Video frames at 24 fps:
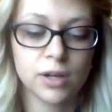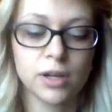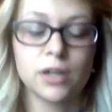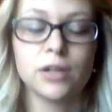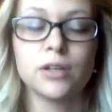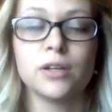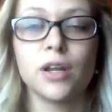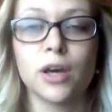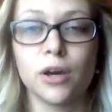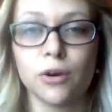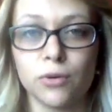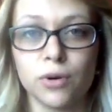
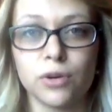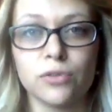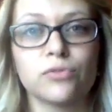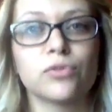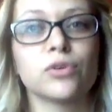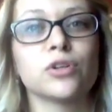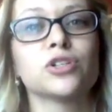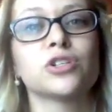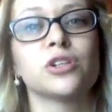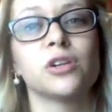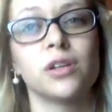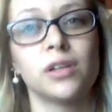No,
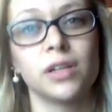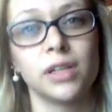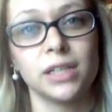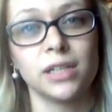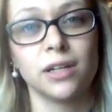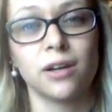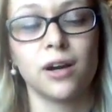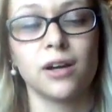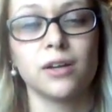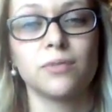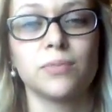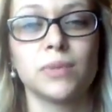unfortunately
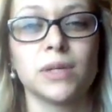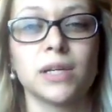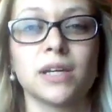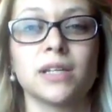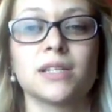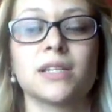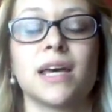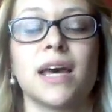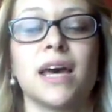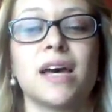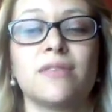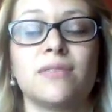not, because
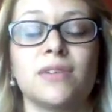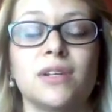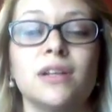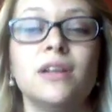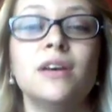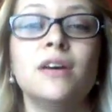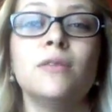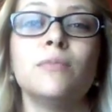I haven't